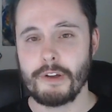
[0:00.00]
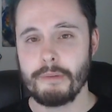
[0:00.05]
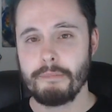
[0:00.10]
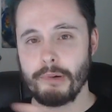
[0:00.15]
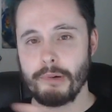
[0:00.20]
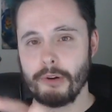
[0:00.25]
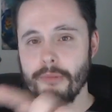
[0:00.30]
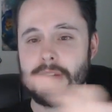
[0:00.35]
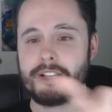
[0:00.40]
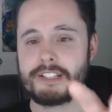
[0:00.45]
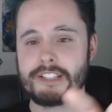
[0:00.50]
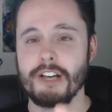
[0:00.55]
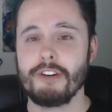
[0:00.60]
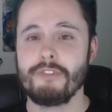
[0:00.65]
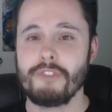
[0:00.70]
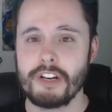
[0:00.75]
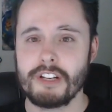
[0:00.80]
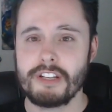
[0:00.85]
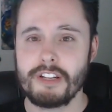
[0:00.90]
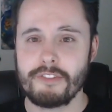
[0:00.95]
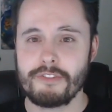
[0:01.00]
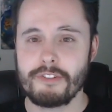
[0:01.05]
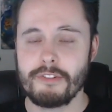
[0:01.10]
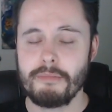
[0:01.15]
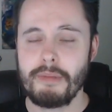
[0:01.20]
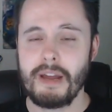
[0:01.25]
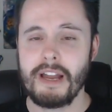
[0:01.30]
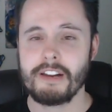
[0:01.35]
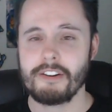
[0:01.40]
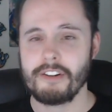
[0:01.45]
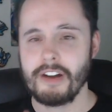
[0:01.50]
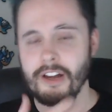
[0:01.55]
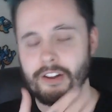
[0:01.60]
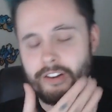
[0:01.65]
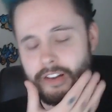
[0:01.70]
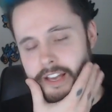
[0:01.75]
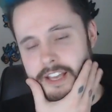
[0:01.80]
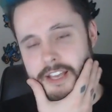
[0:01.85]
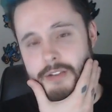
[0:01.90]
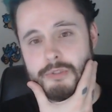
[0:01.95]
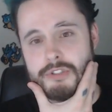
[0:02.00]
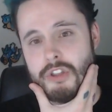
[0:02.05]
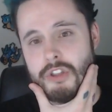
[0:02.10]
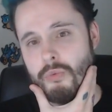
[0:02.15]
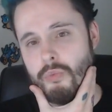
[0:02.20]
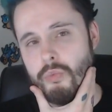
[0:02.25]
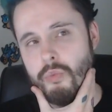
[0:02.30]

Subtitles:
and put myself on a different background. Like, it was the